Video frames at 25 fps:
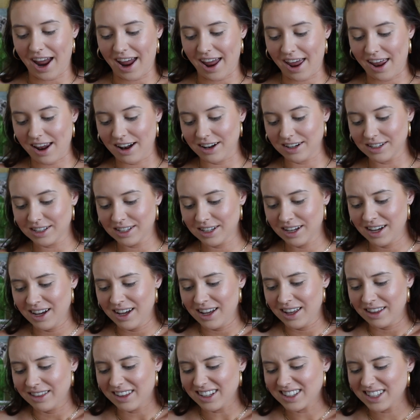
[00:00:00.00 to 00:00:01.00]
And
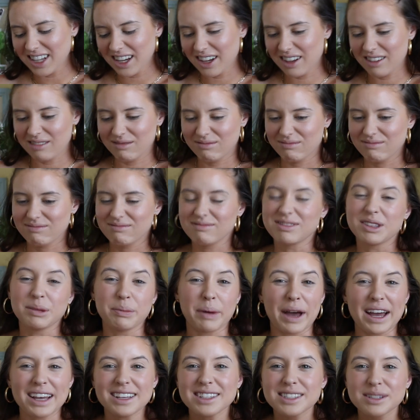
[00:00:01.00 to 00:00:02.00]
that's like the
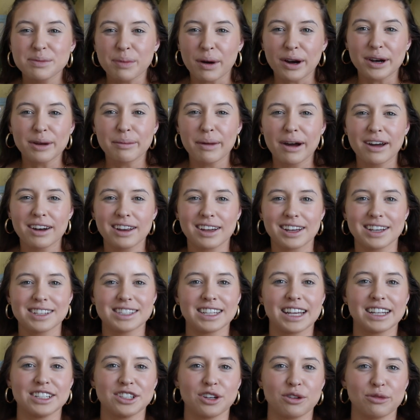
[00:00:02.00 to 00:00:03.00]
best part about it
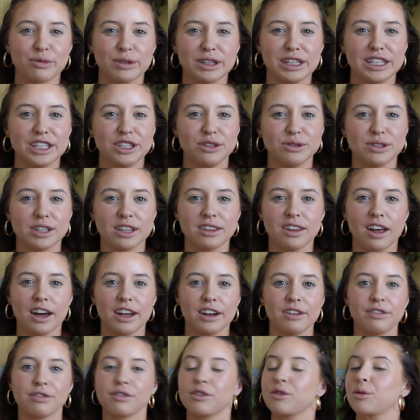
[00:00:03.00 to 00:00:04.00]
because I don't really use a
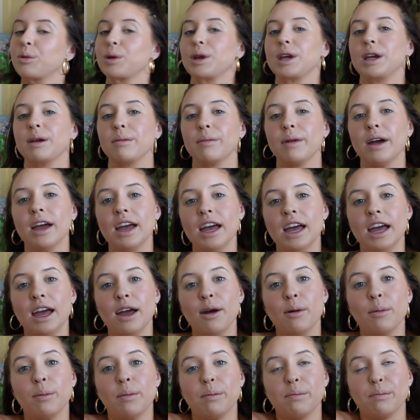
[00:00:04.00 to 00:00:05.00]
lot of cream
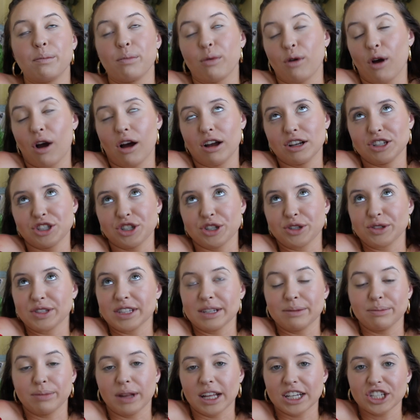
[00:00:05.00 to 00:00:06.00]
bronzers
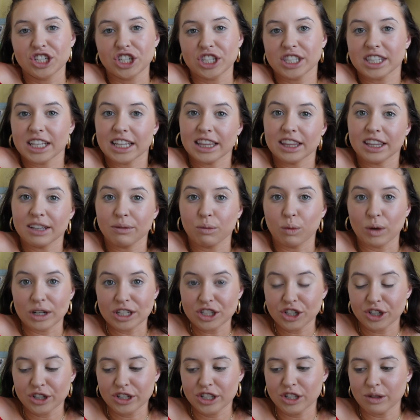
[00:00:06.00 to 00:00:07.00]
and blushes in the
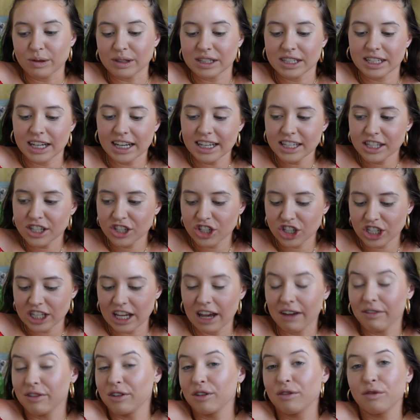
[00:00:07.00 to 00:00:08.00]
winter, so it's nice to just
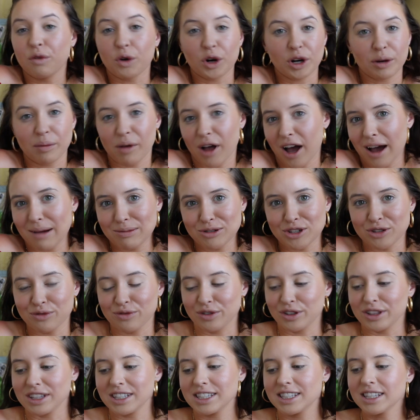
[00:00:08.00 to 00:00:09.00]
have an affordable option
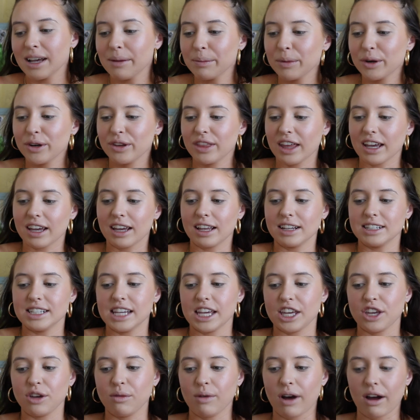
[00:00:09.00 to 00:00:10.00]
for the summer that can
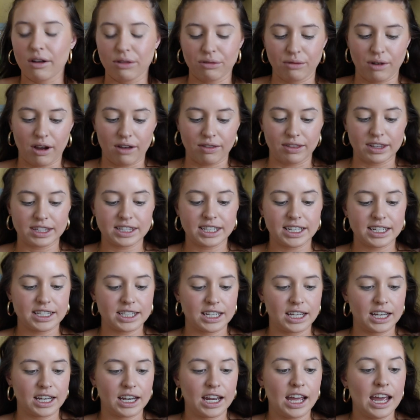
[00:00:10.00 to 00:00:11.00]
take you out throughout the
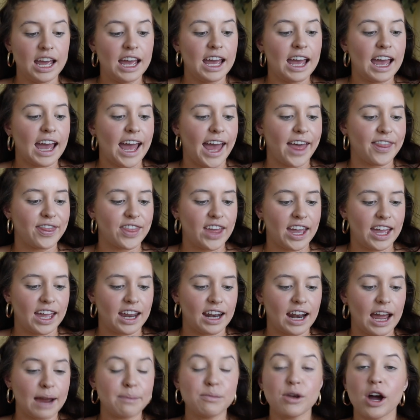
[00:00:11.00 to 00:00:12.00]
season. And
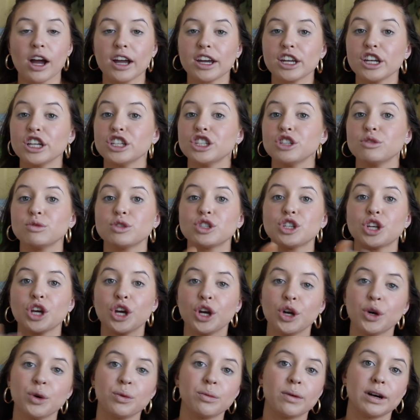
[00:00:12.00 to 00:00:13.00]
then I'm not gonna do
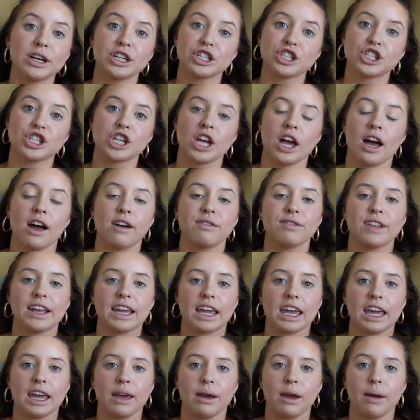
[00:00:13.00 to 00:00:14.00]
too much of
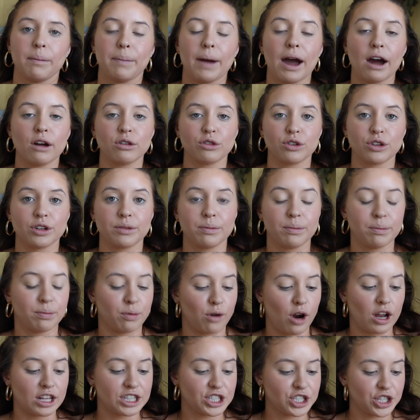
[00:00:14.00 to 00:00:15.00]
like a powdered
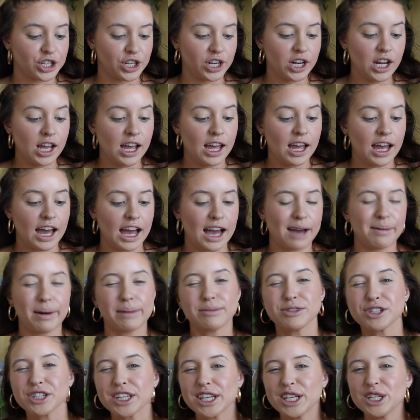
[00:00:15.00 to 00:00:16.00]
bronzer.
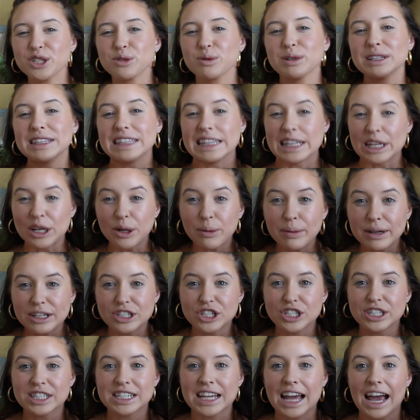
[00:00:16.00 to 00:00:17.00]
I'm just gonna do a little bit
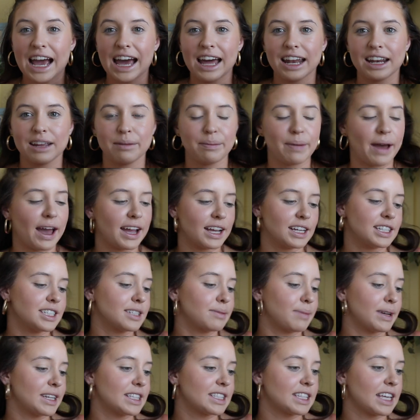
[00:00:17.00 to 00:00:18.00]
just to add it back
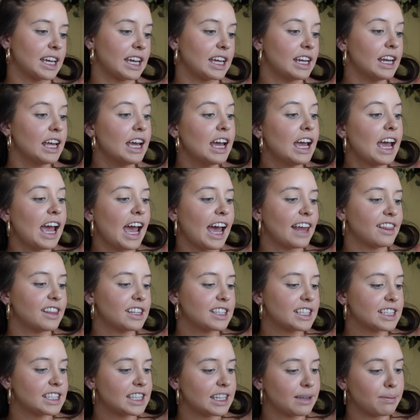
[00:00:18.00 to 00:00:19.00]
into my skin. And
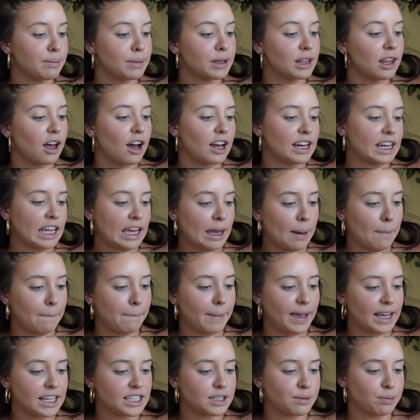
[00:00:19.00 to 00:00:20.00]
this is the Milani
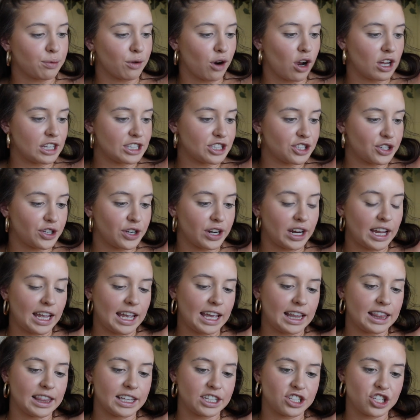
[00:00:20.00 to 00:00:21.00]
Baked Bronzer
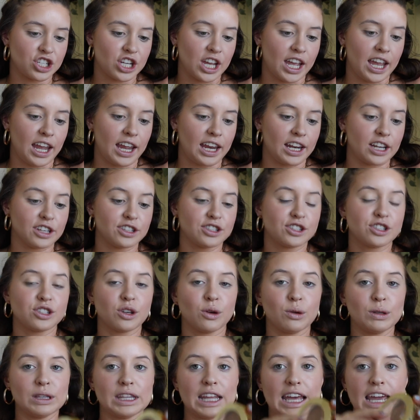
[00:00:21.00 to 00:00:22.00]
in the shade
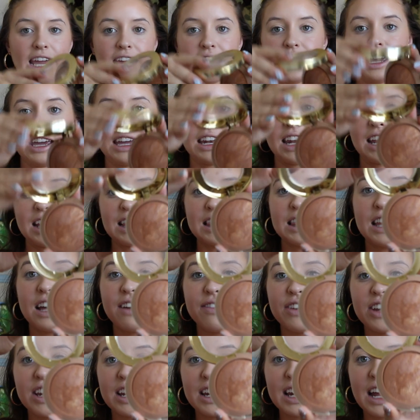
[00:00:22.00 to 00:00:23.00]
Soleil, and I love it.